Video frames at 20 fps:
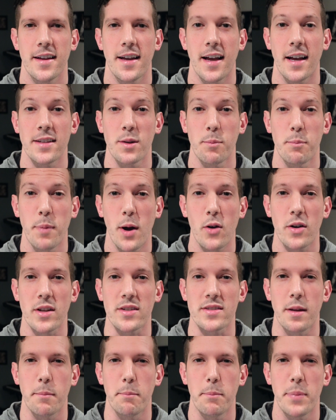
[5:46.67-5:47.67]
As a
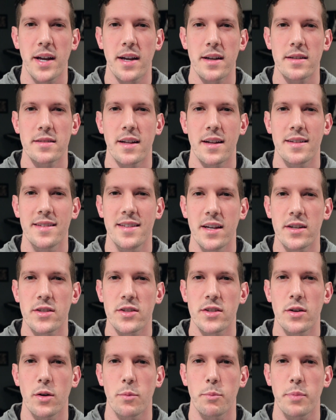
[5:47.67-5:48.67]
bonus, the biggest
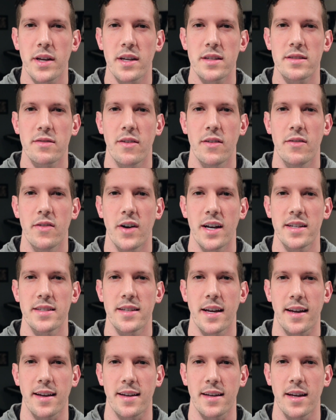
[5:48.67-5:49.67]
additional piece of advice
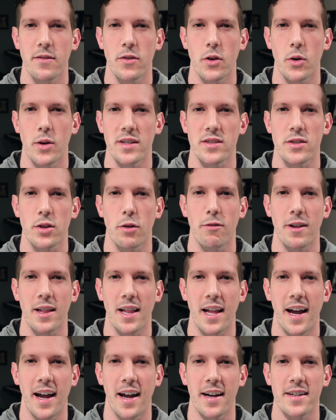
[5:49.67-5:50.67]
I can give you is to
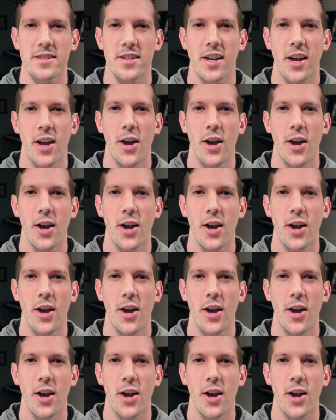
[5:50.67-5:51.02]
relax.